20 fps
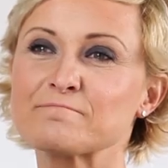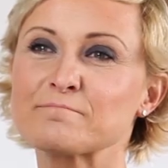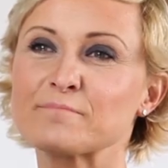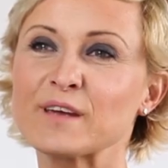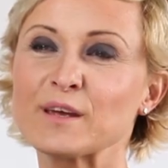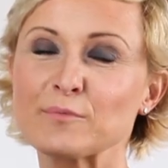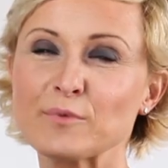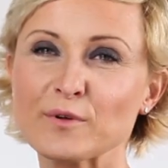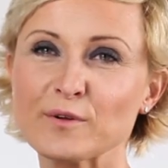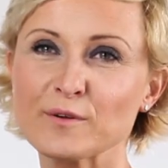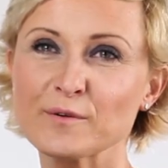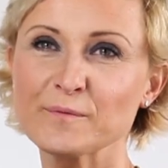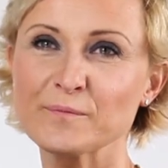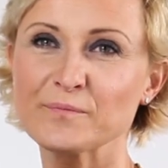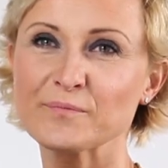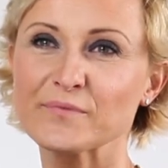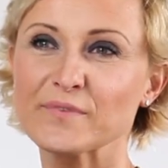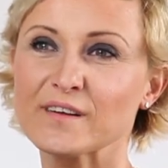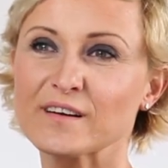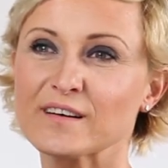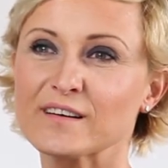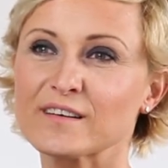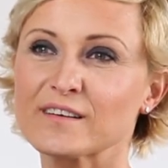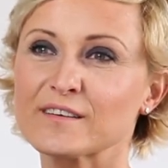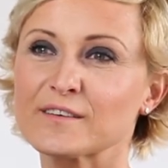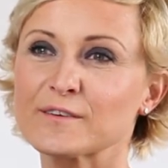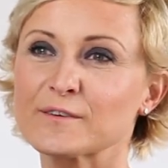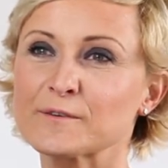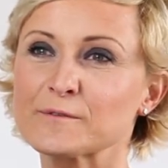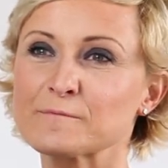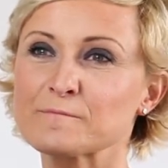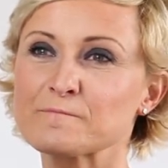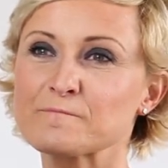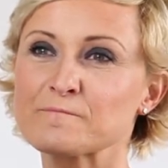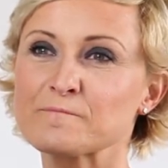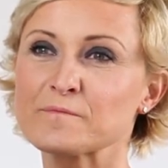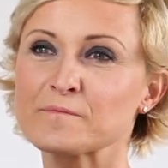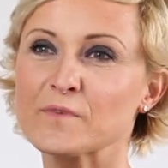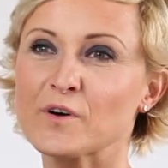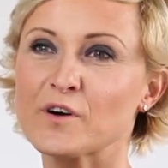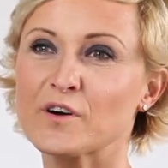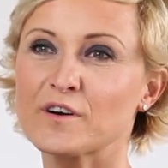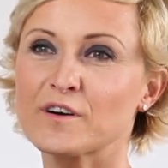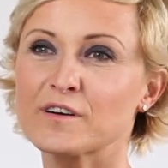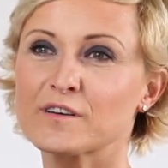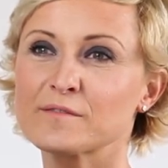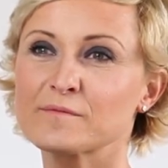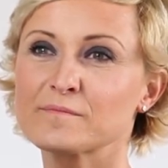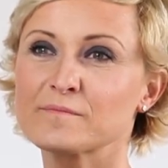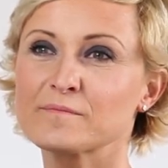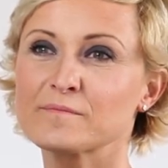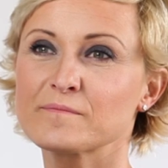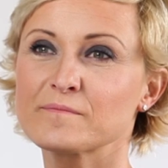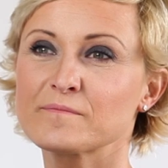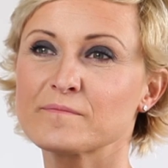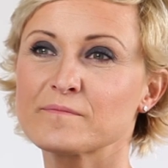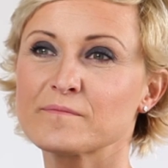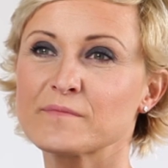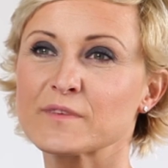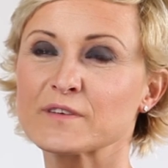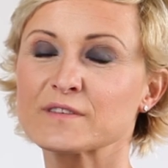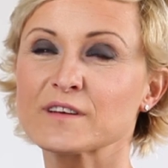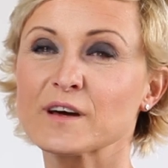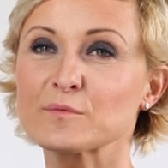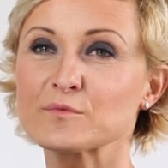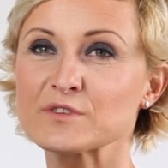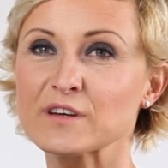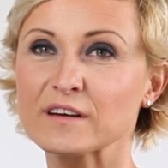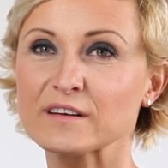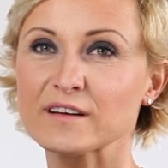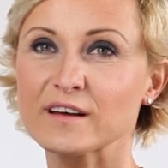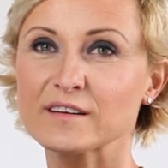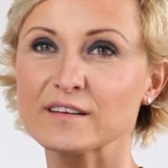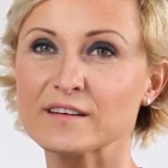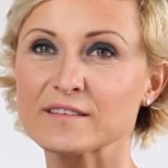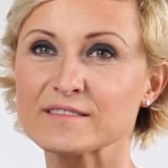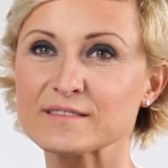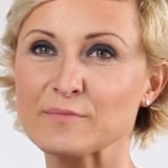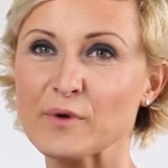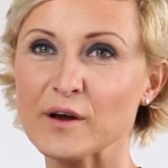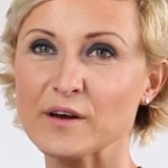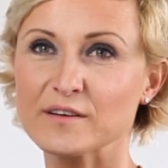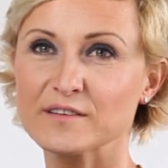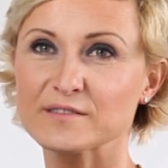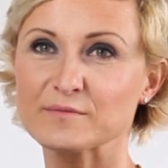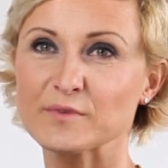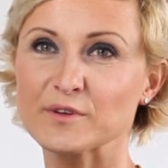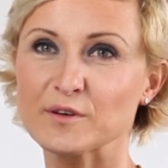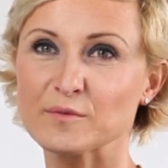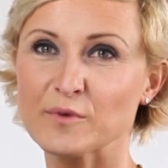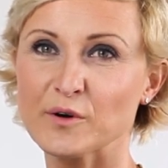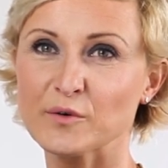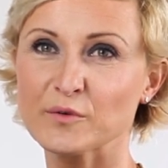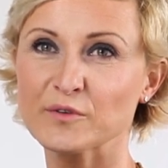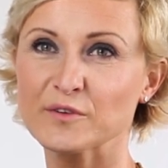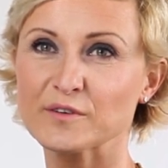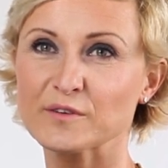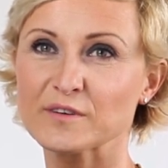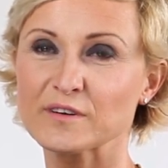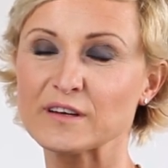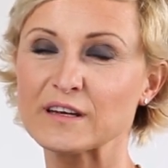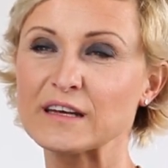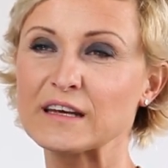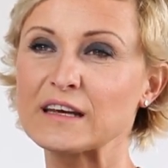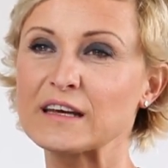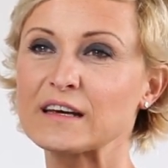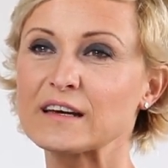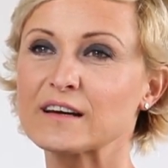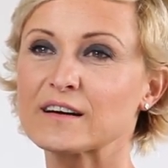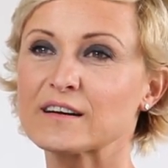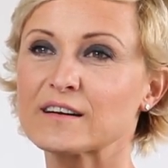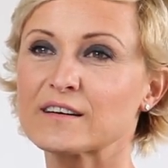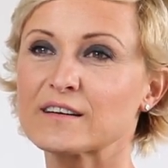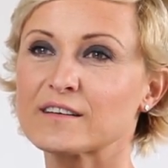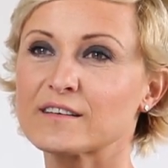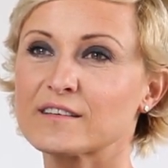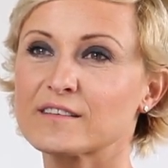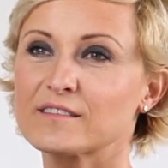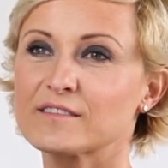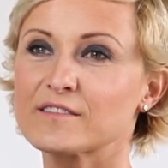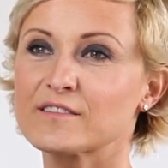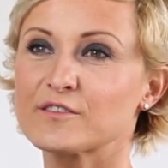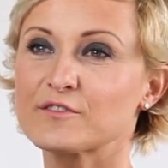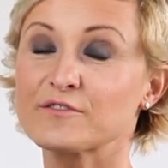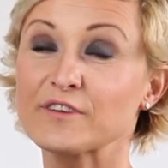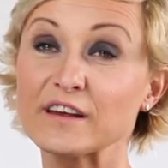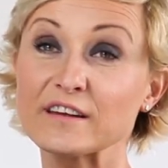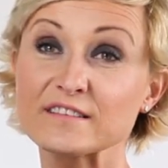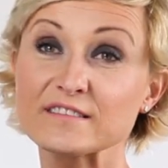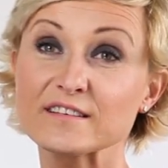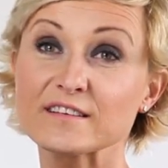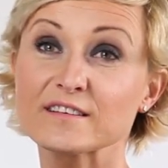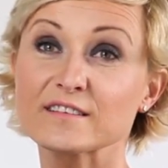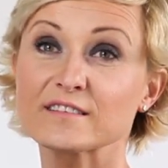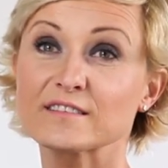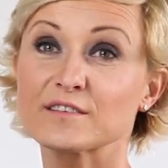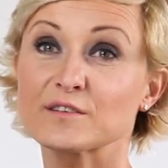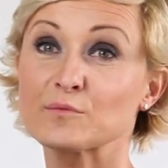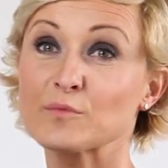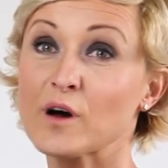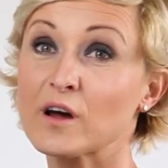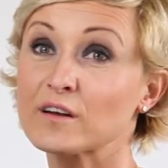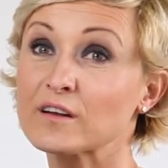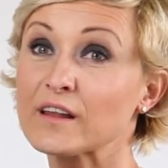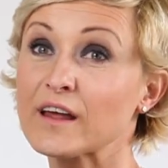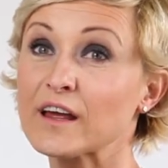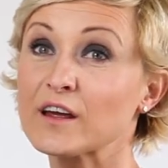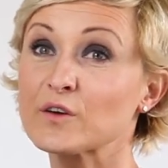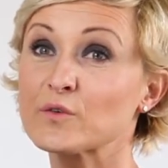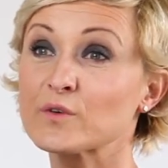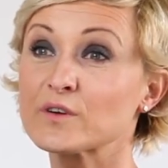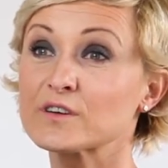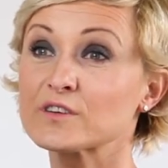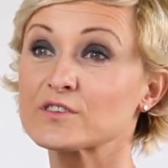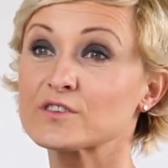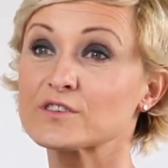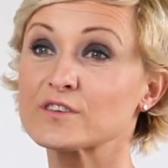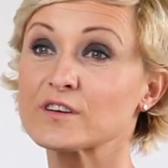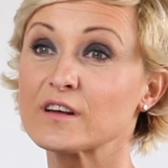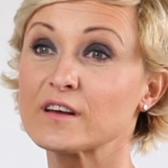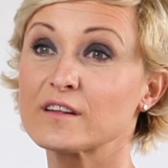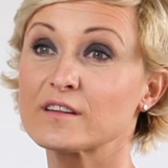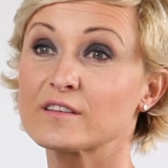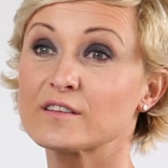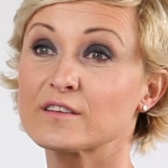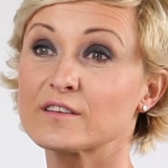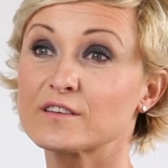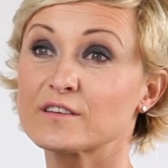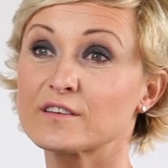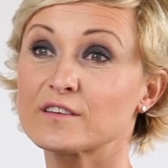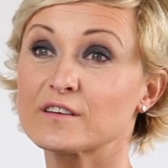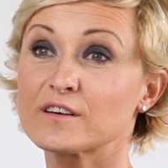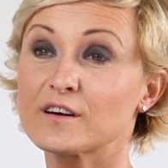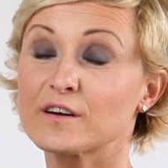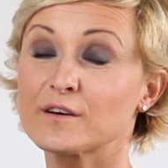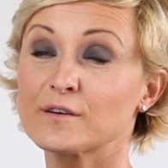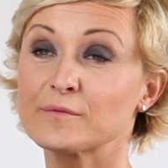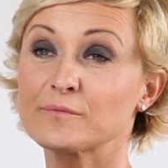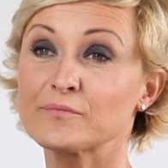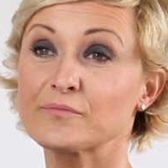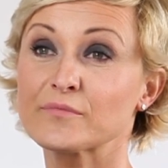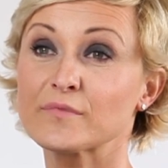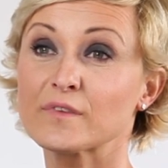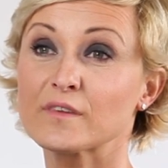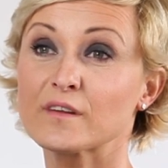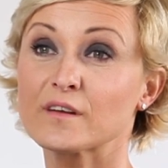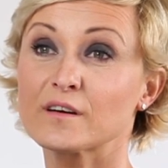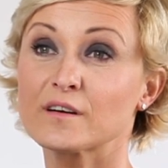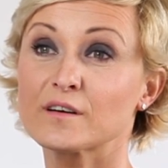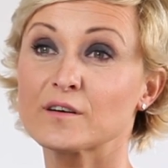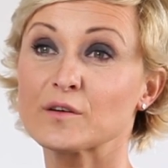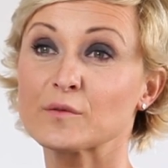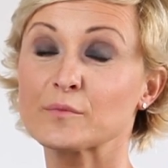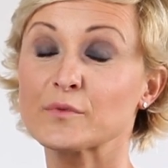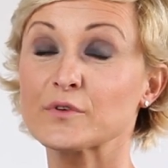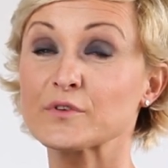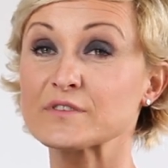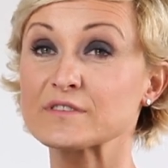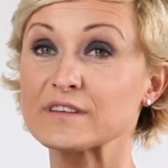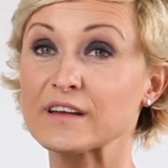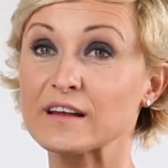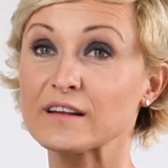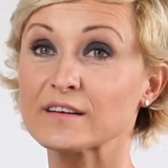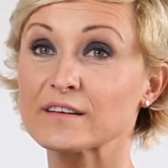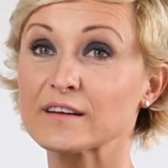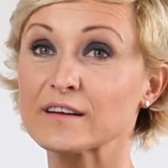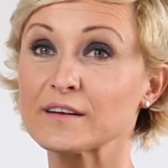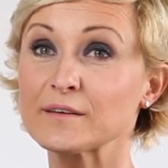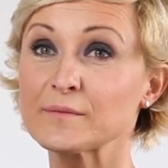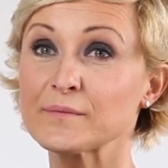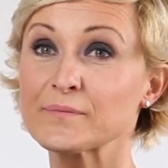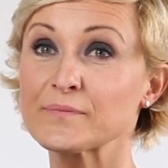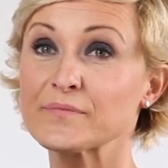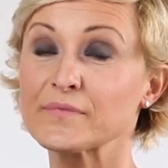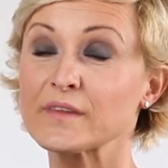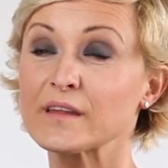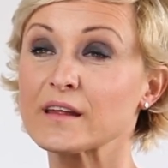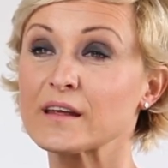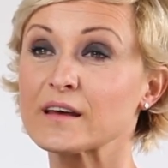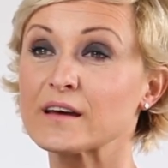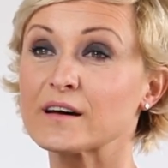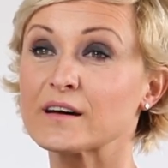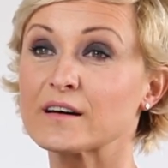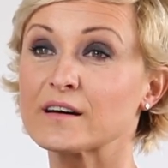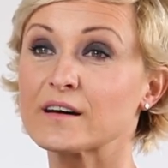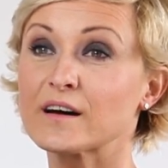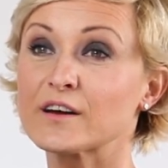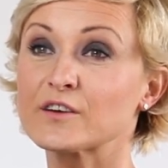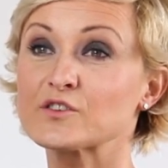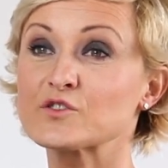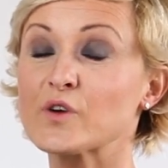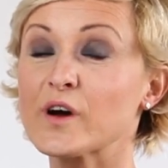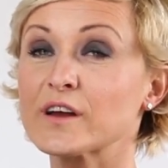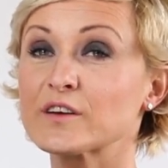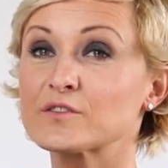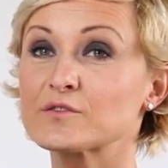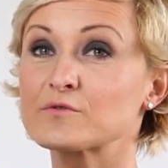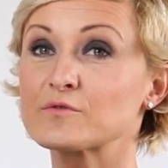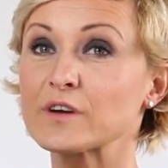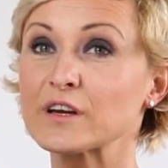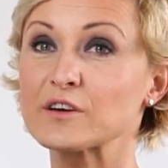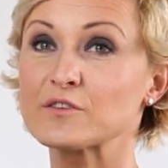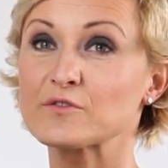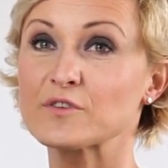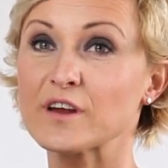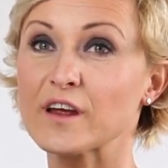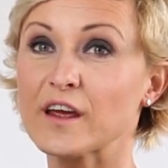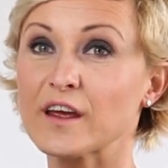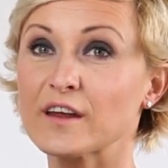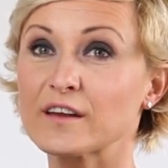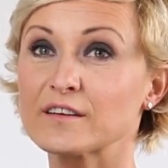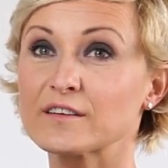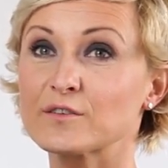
People are the subject that inspires me the most. Their faces, their body language, their personality. I try to recreate